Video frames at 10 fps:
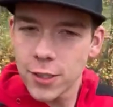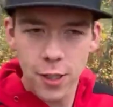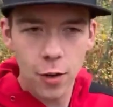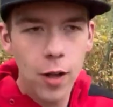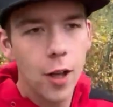
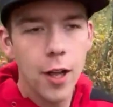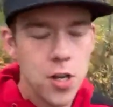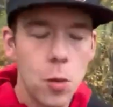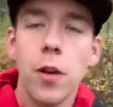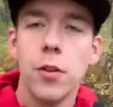so
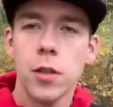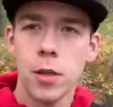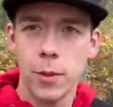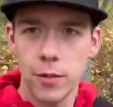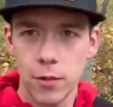just want to do a
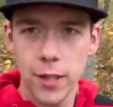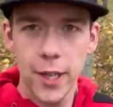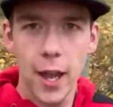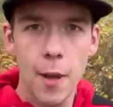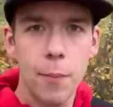little bit of a
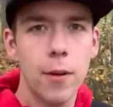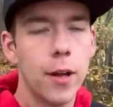recap.